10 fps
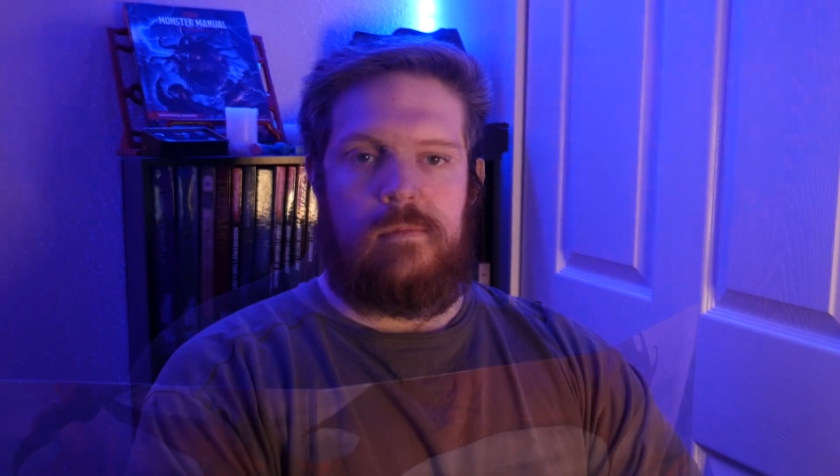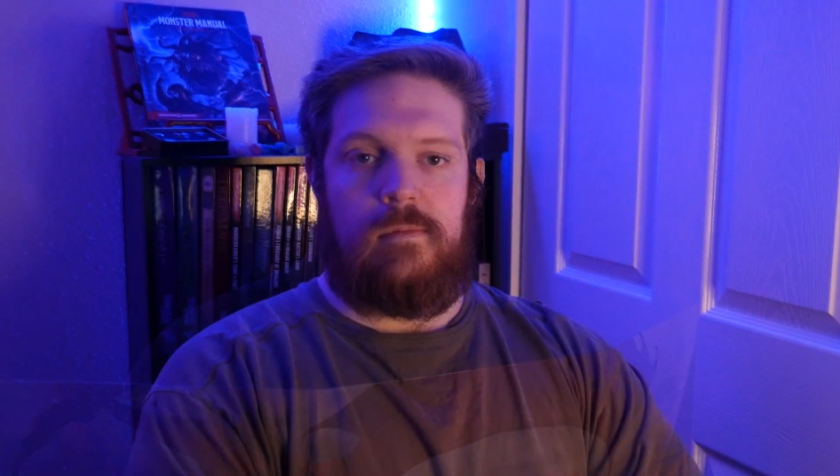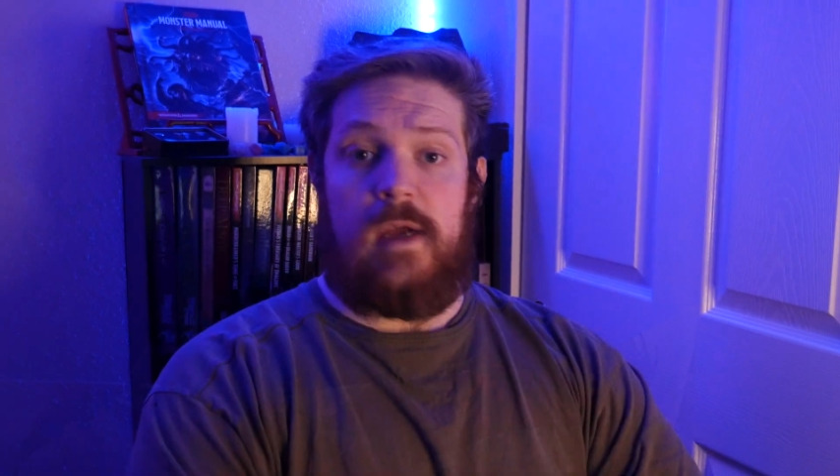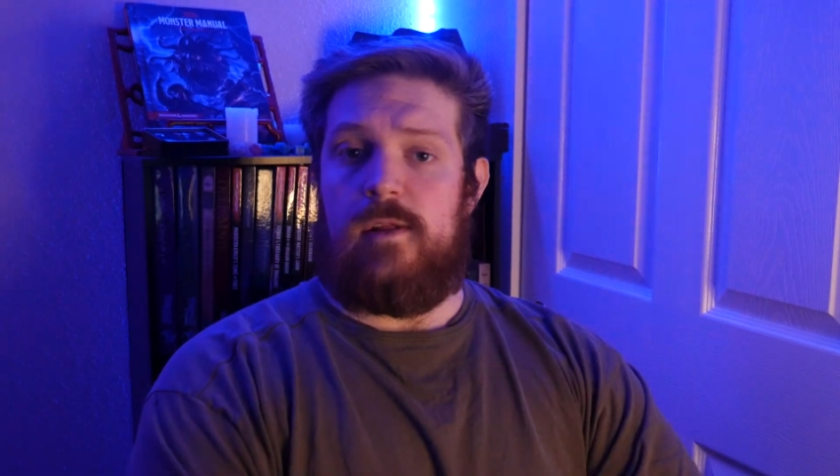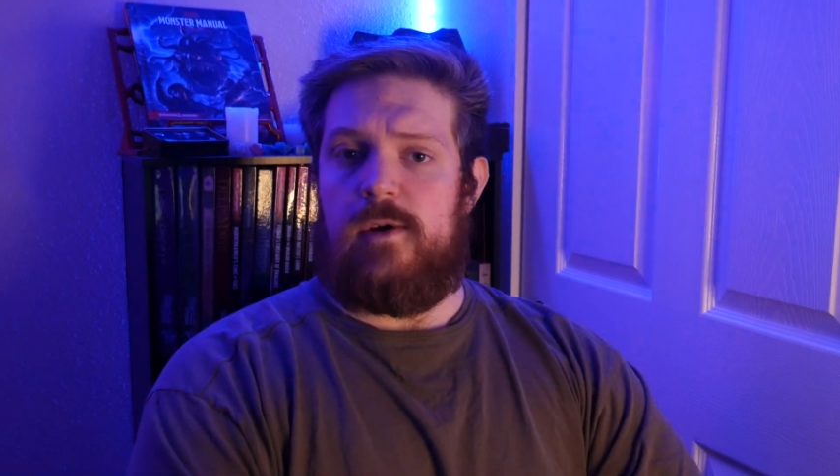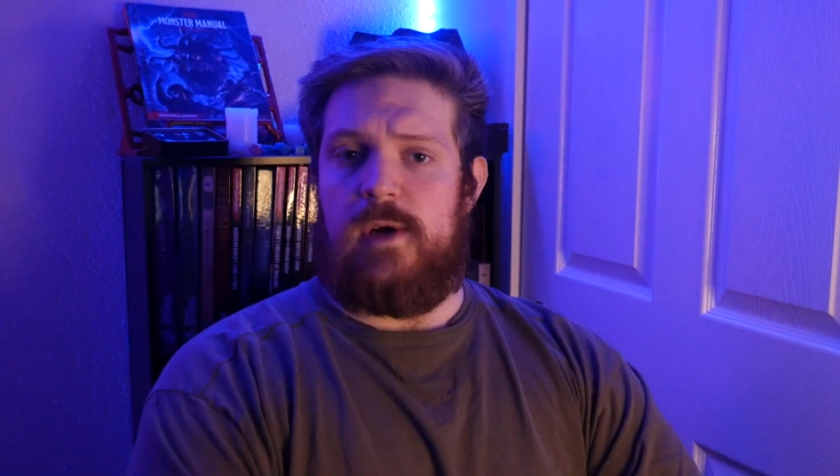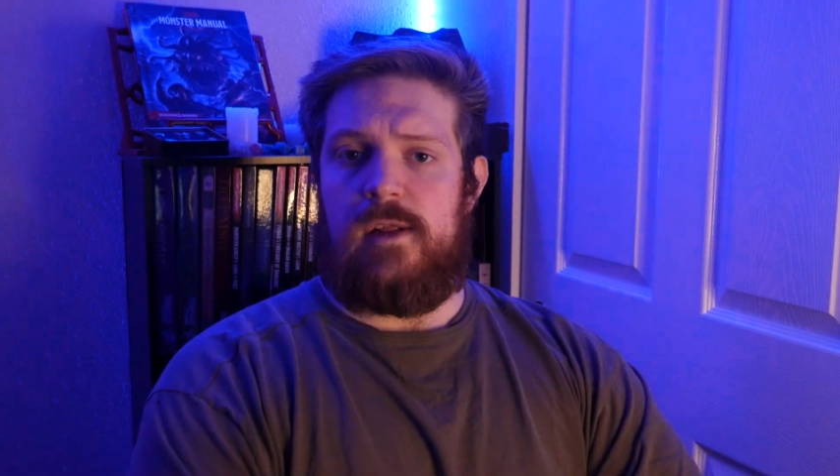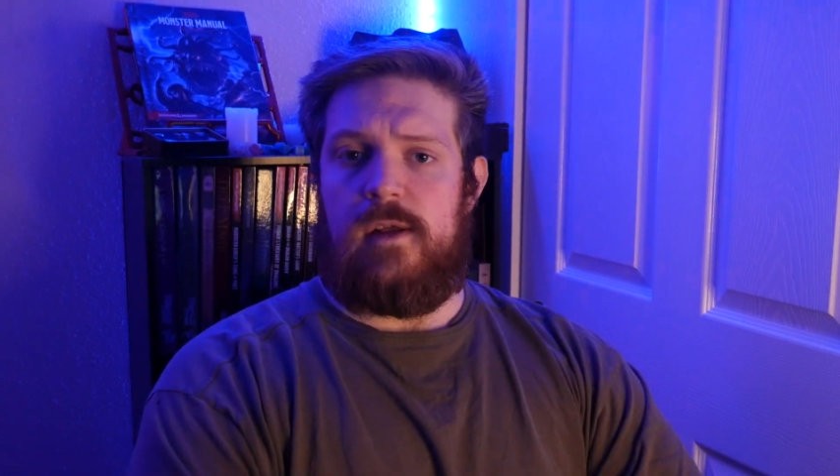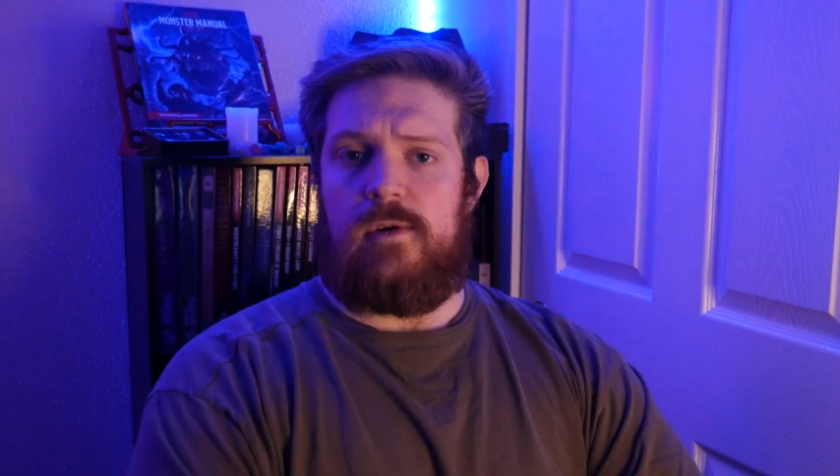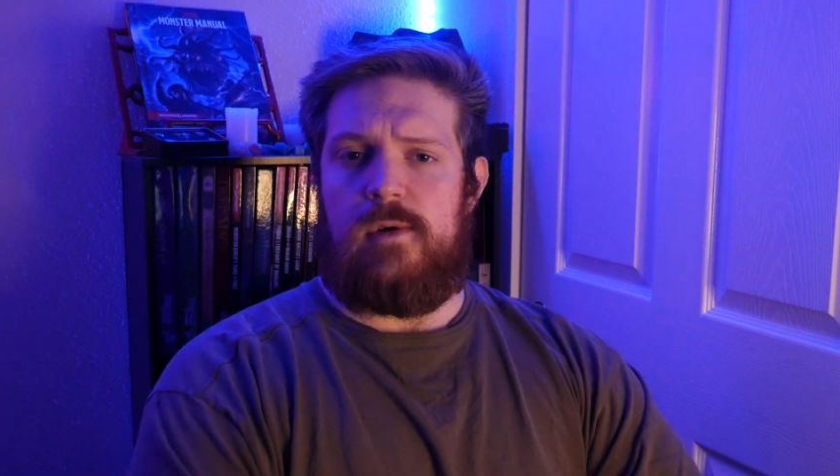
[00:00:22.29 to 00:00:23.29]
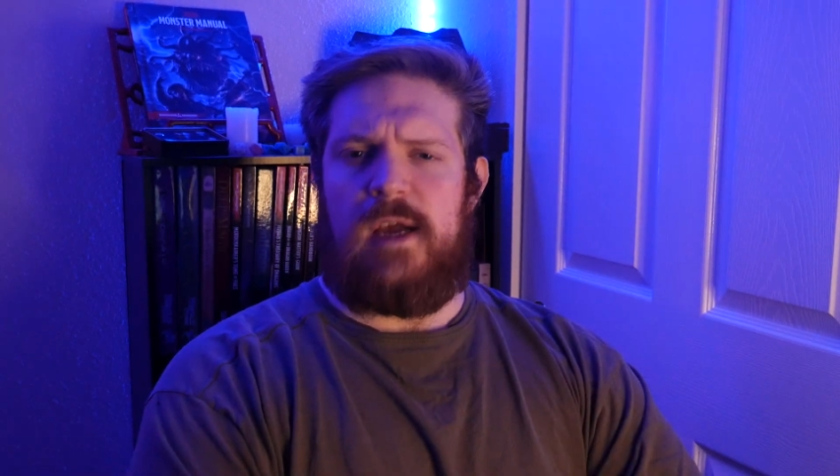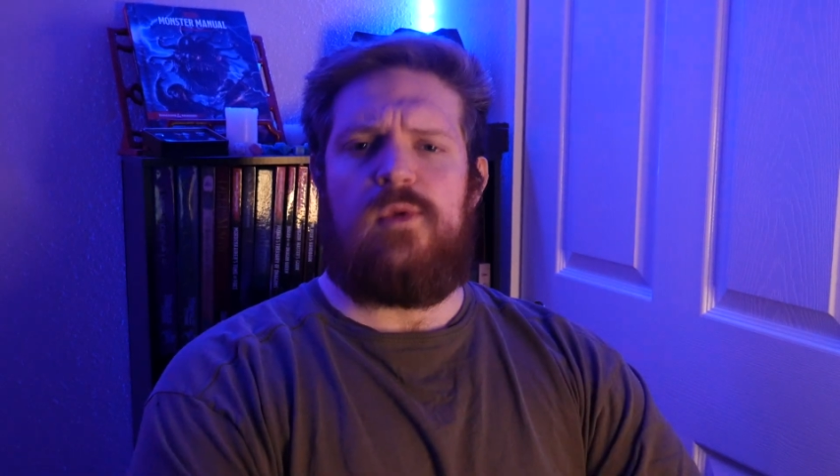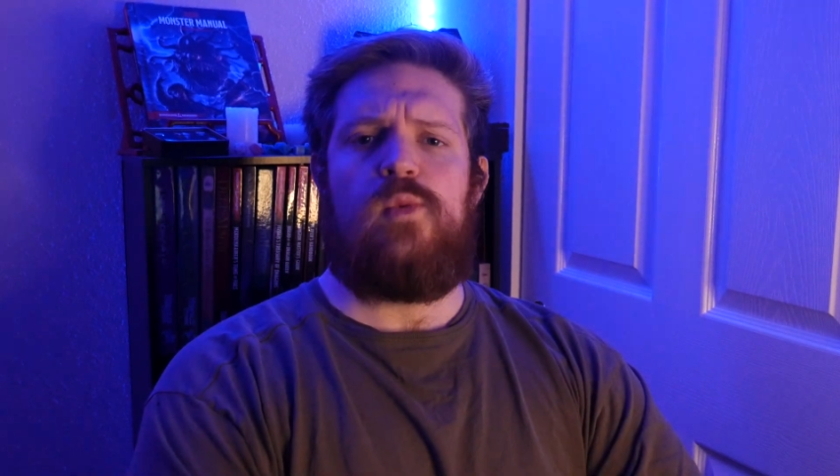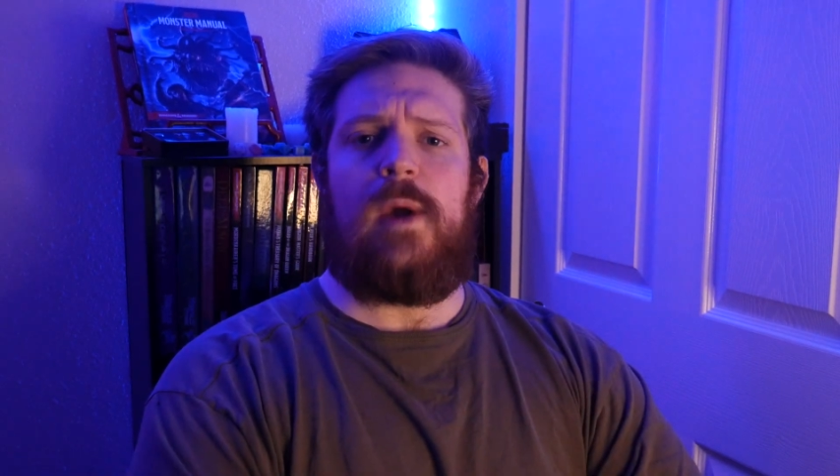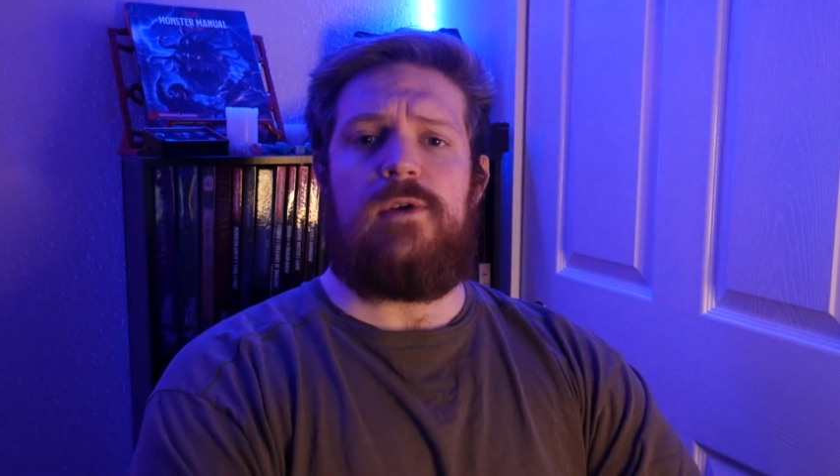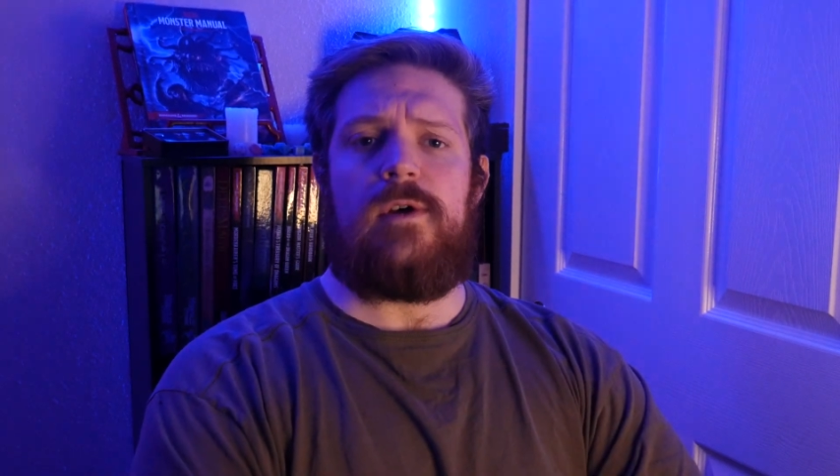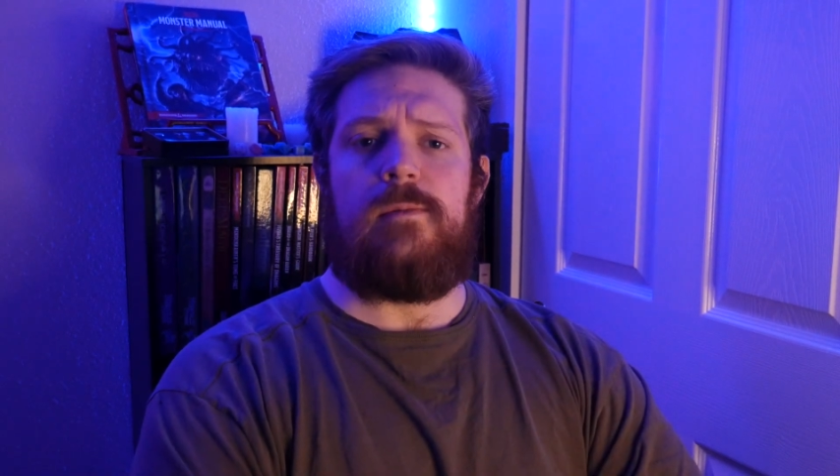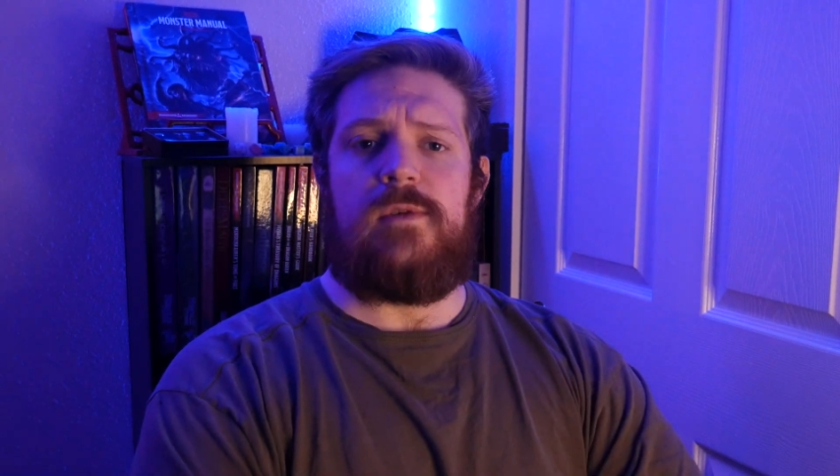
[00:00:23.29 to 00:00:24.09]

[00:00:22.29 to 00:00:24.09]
Hello, and welcome